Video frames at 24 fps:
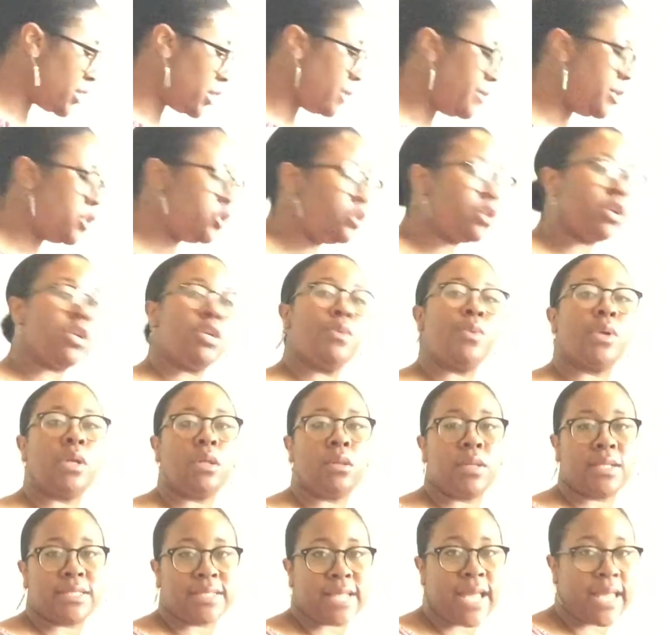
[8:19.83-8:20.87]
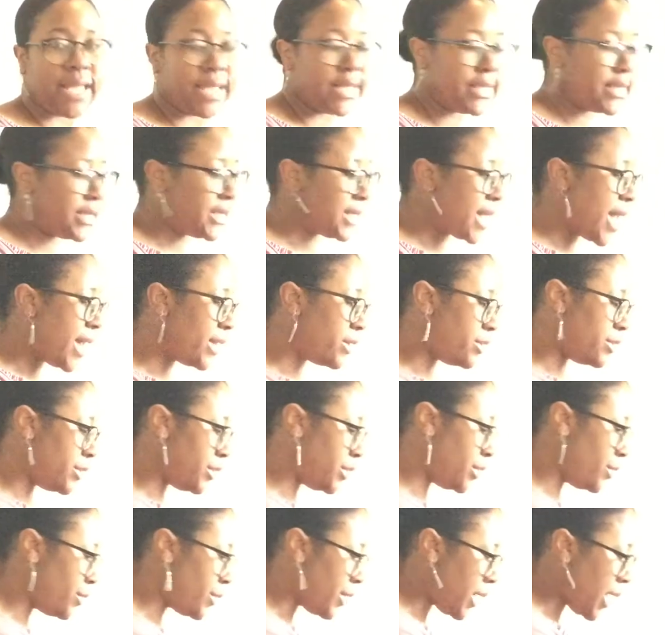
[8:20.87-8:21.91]
So let me show you what it looks like inside of the
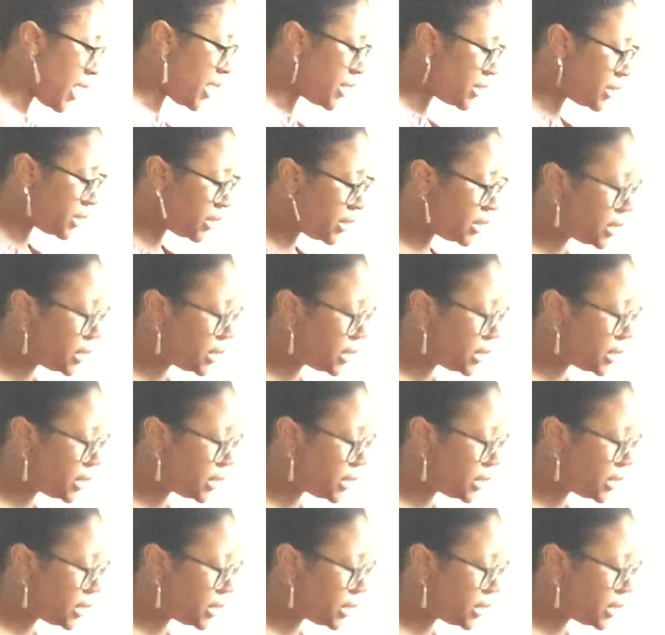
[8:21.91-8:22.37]
suitcase.